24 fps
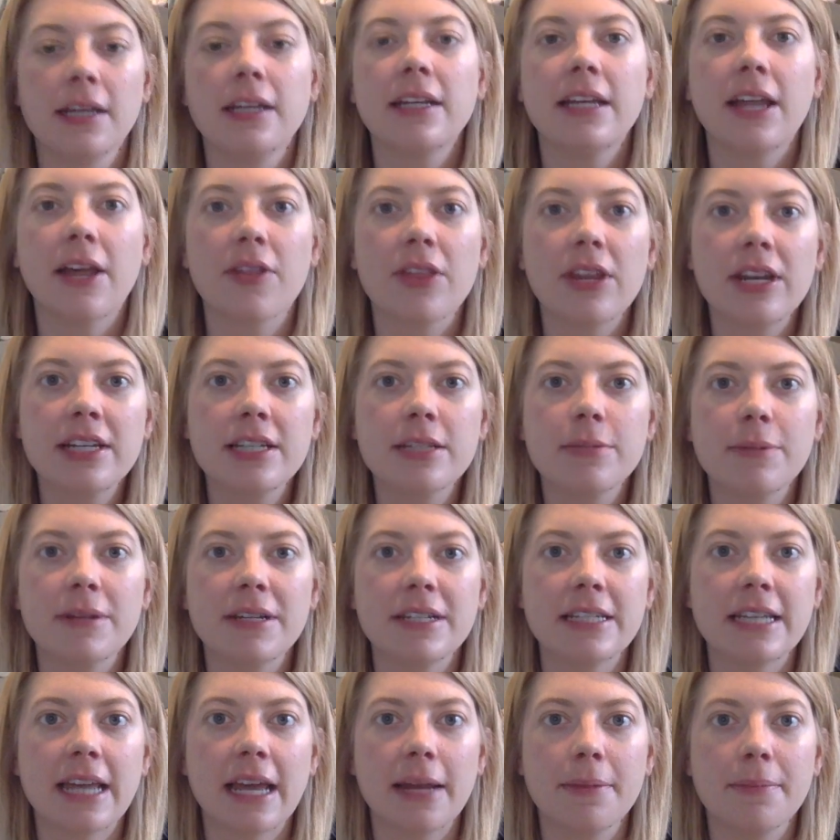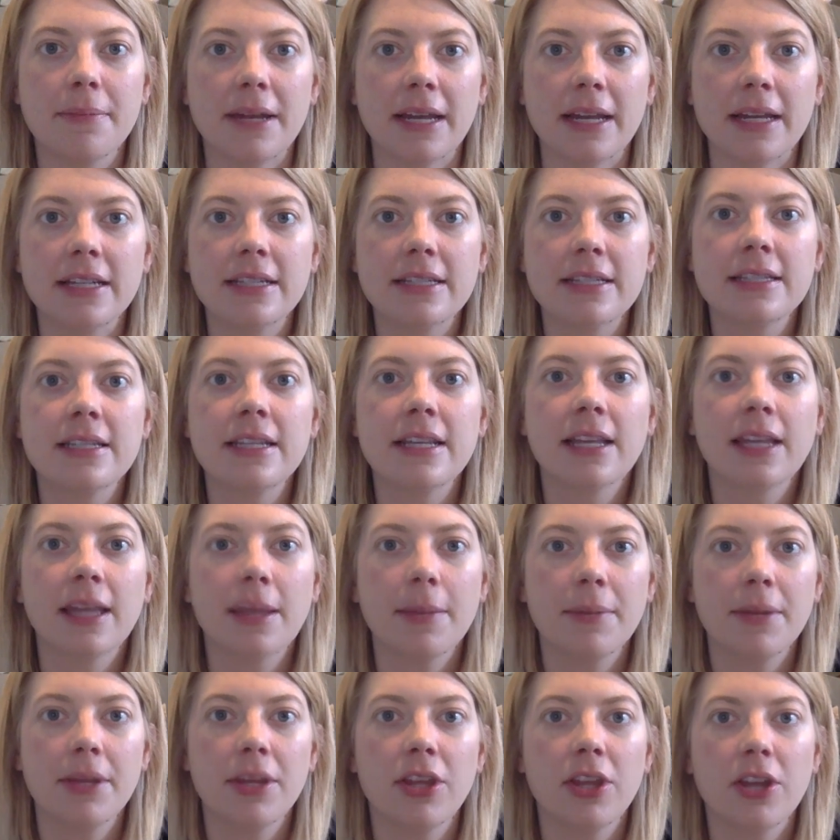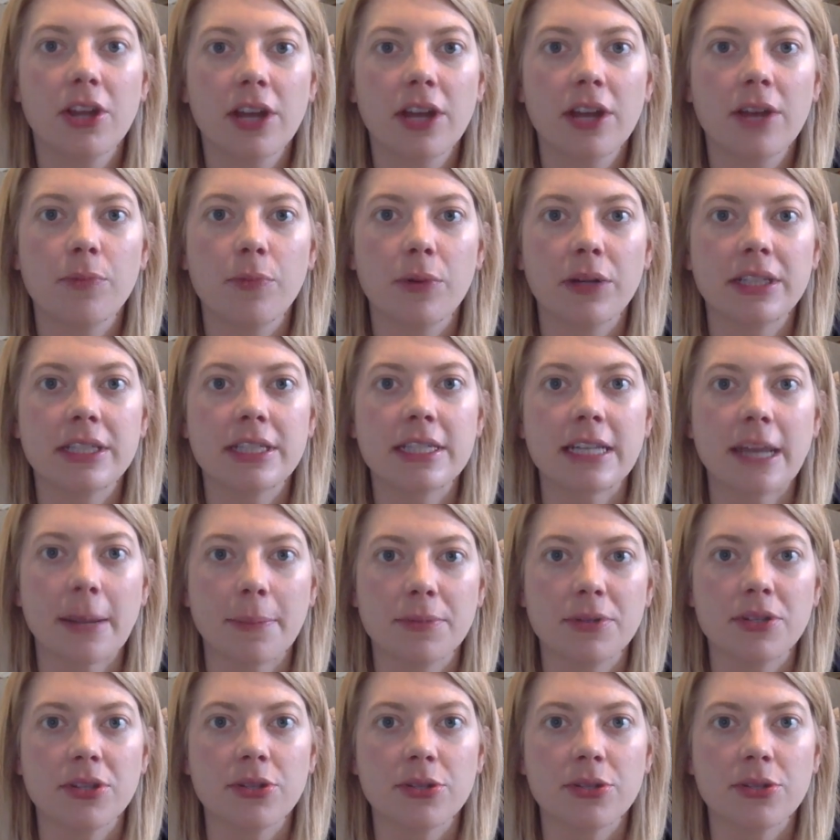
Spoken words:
Now that it's been 10 minutes, let me look at what step 2